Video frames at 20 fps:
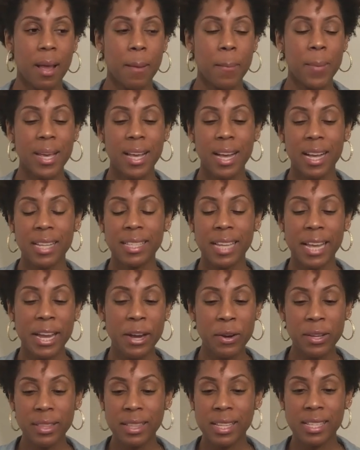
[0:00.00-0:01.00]
Because
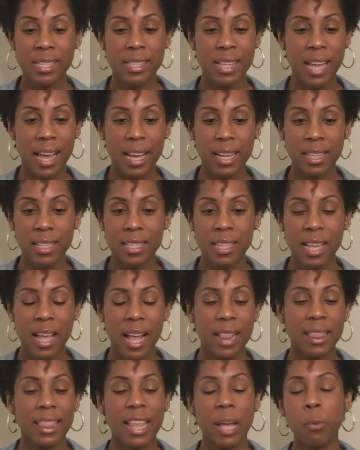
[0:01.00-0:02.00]
here in the States,
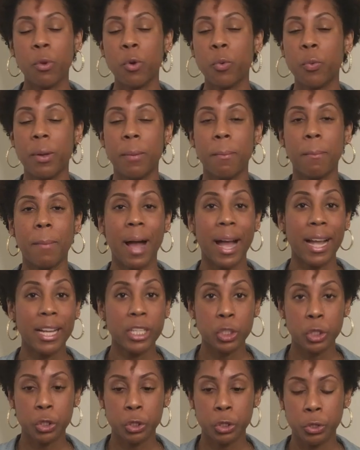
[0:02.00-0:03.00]
they will
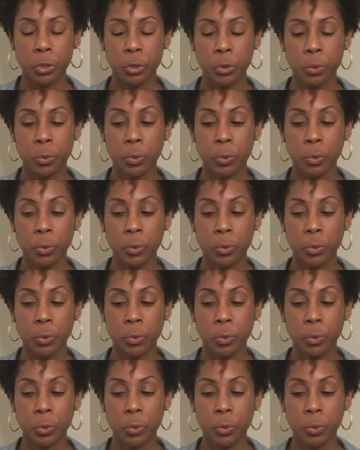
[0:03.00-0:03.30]
remind you